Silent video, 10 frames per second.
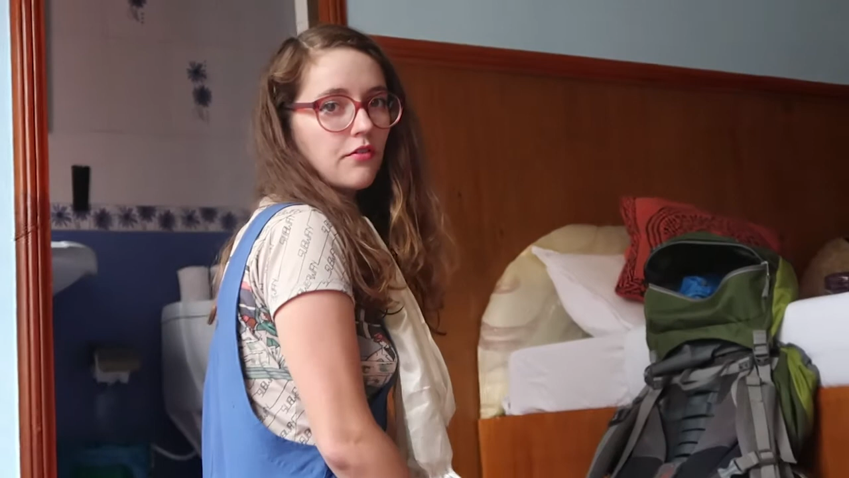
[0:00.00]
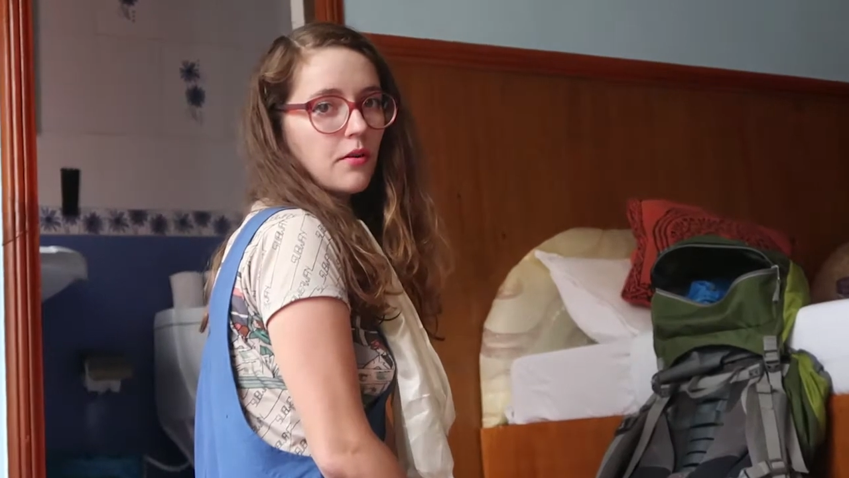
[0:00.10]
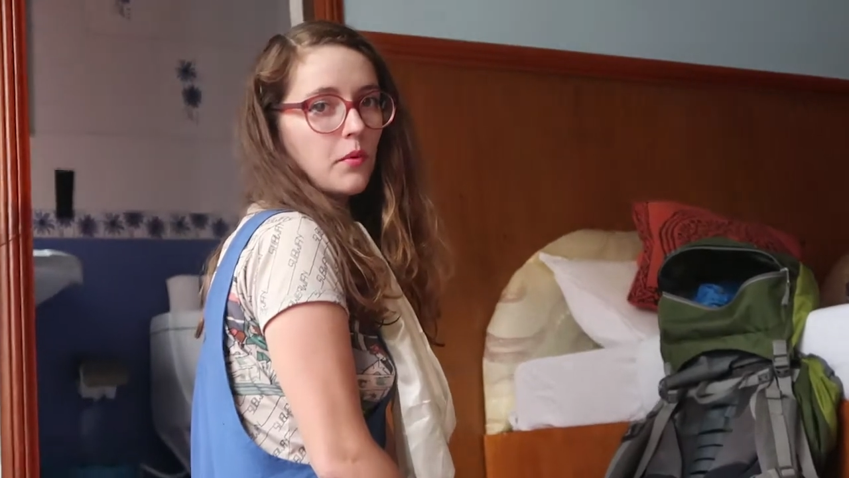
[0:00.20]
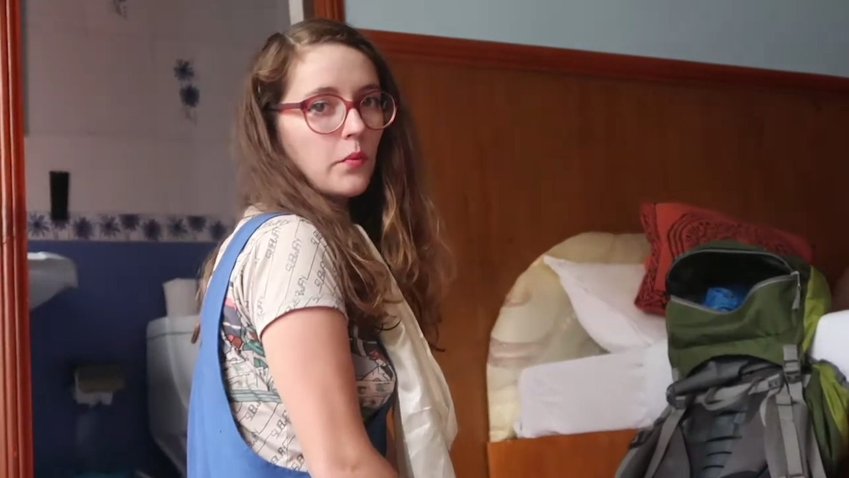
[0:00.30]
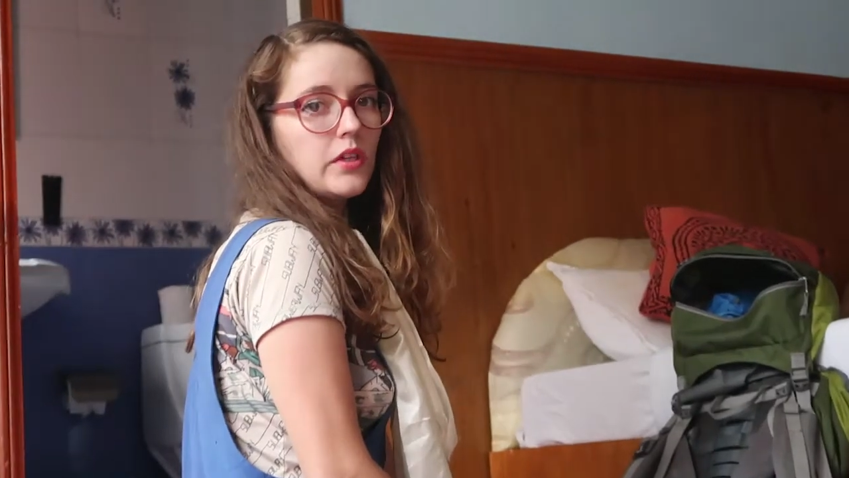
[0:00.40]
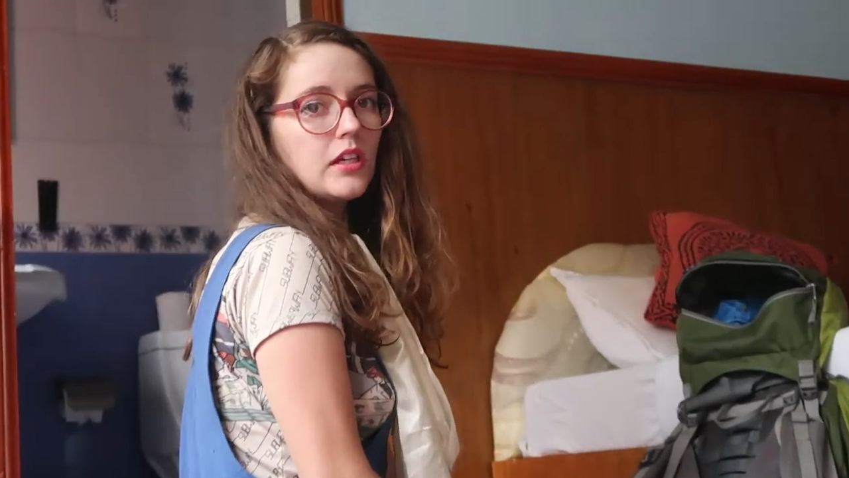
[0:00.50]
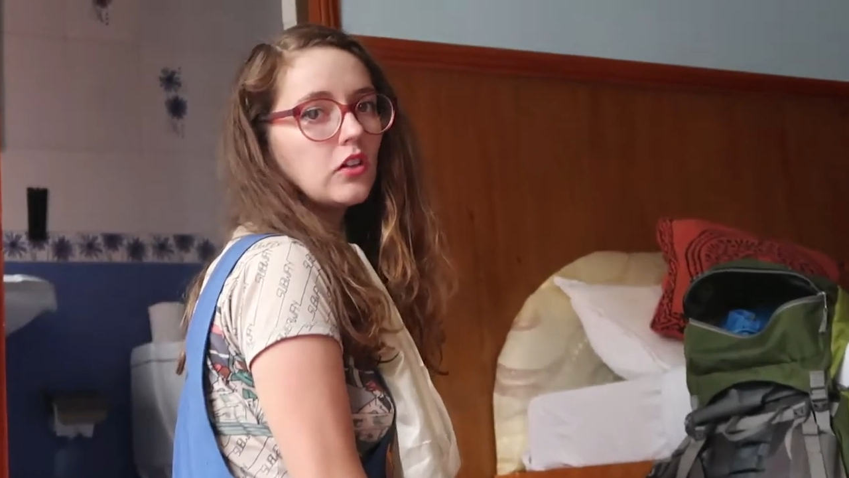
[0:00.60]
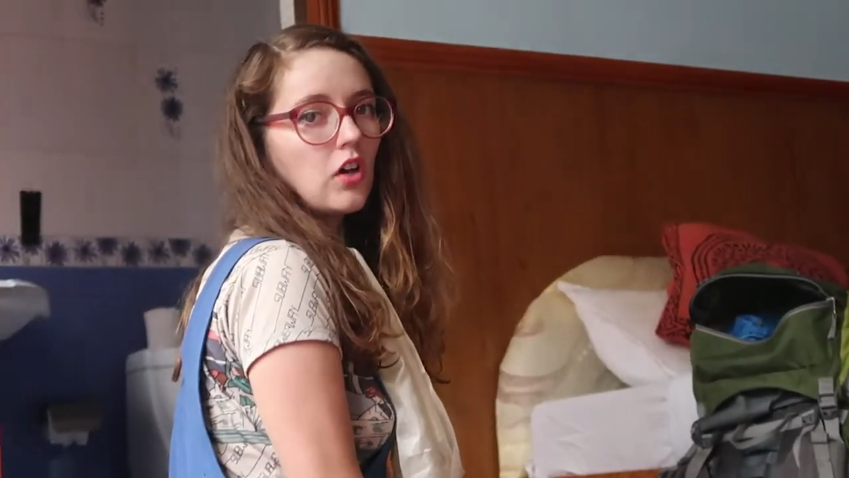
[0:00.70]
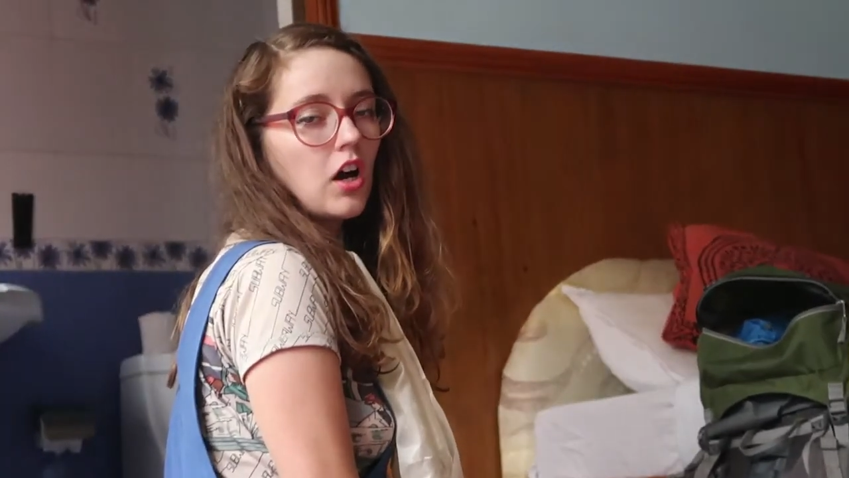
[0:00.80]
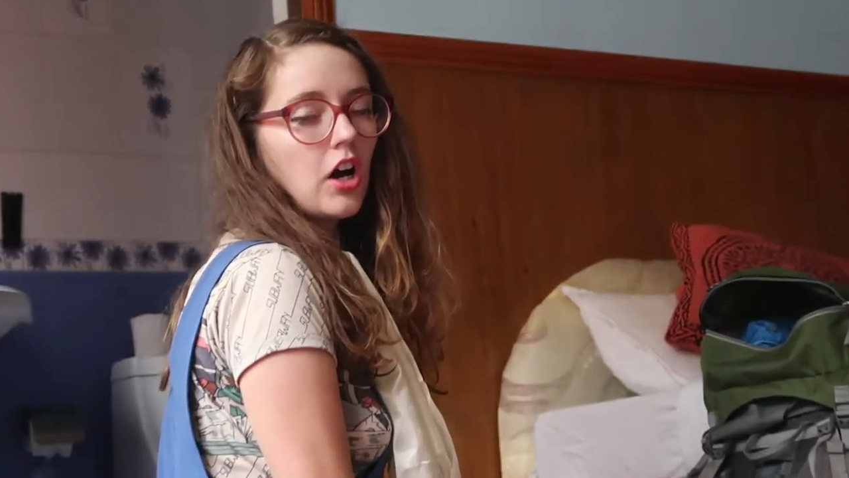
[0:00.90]
from a week
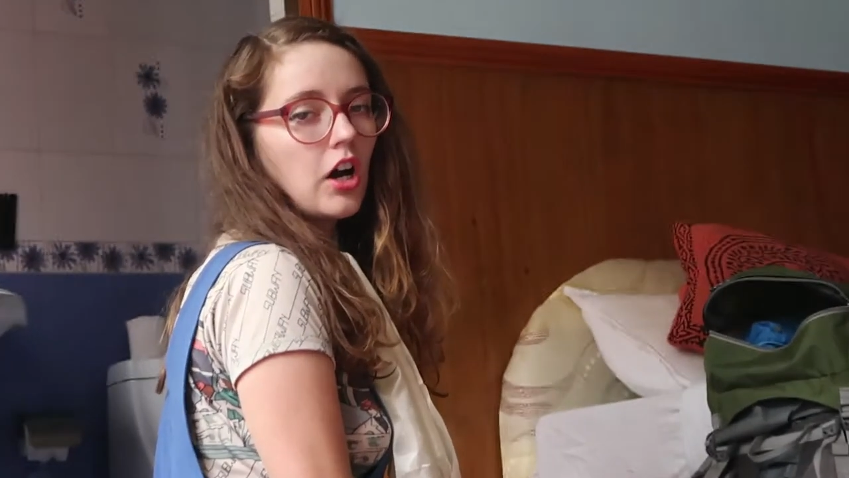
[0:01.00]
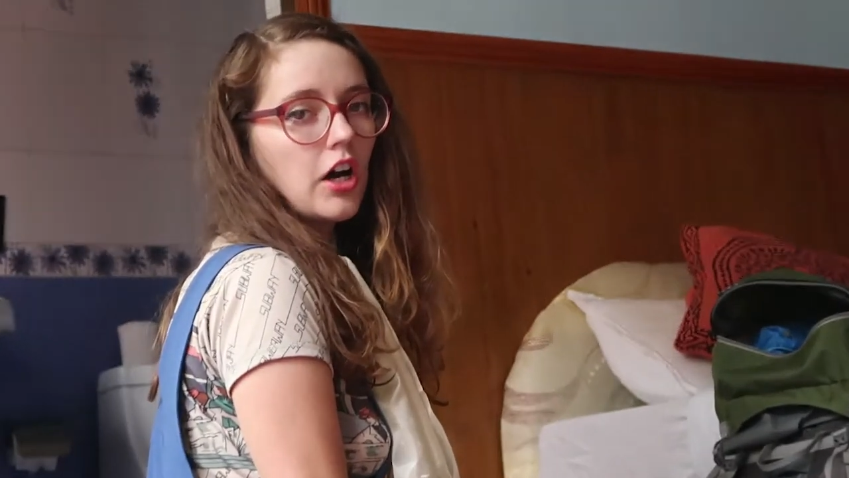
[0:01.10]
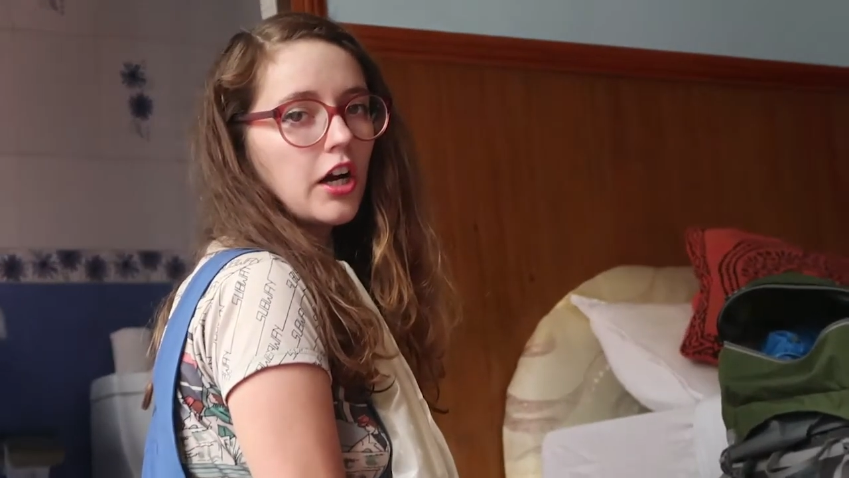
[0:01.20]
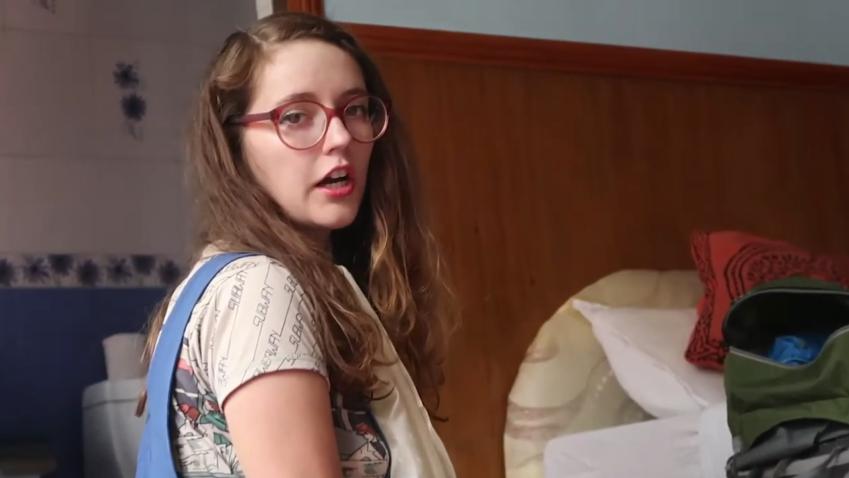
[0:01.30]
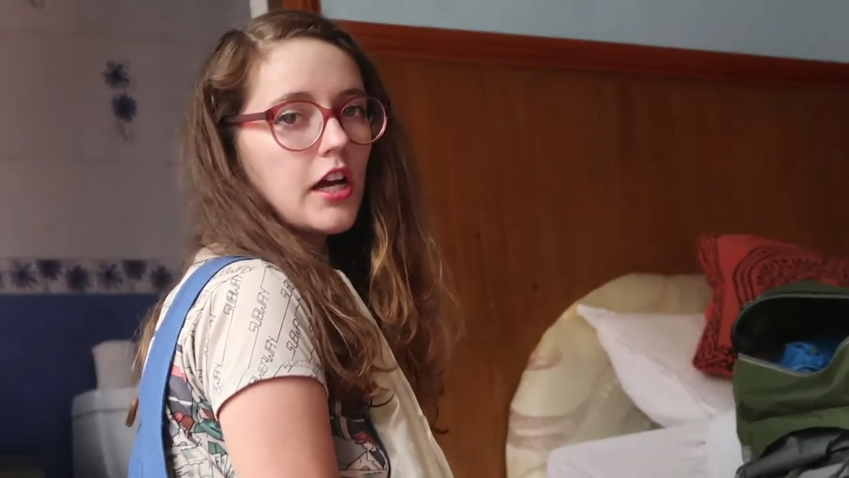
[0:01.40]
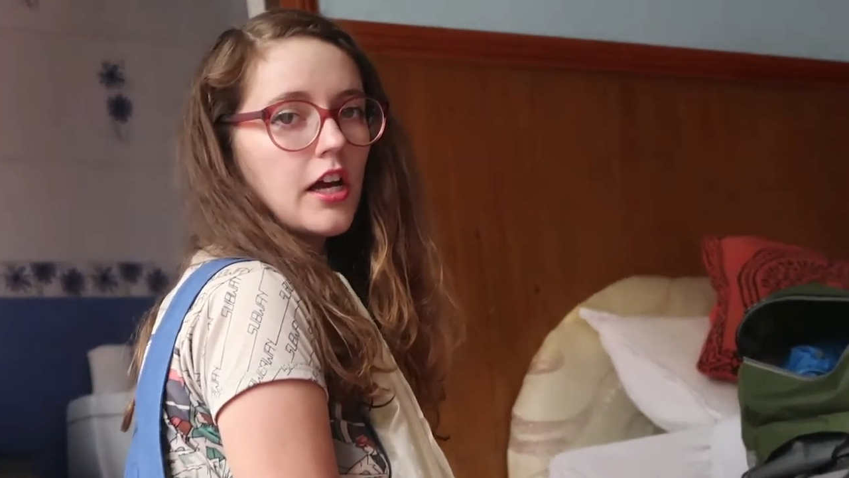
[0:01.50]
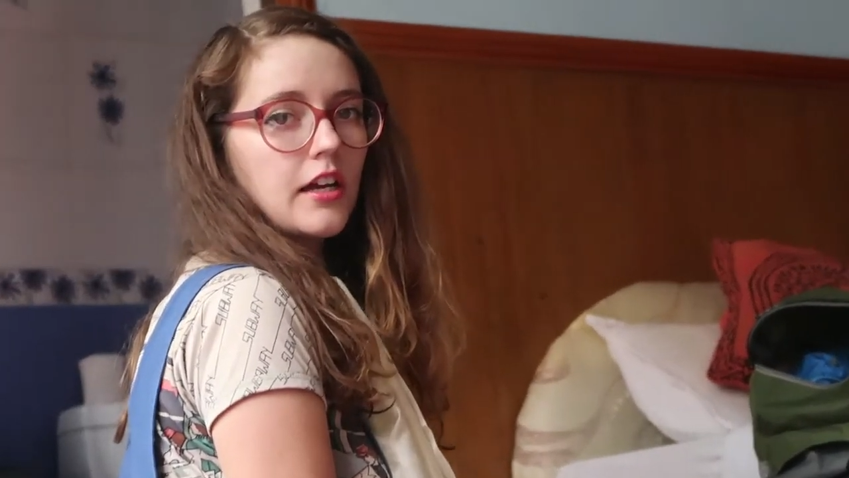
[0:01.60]
long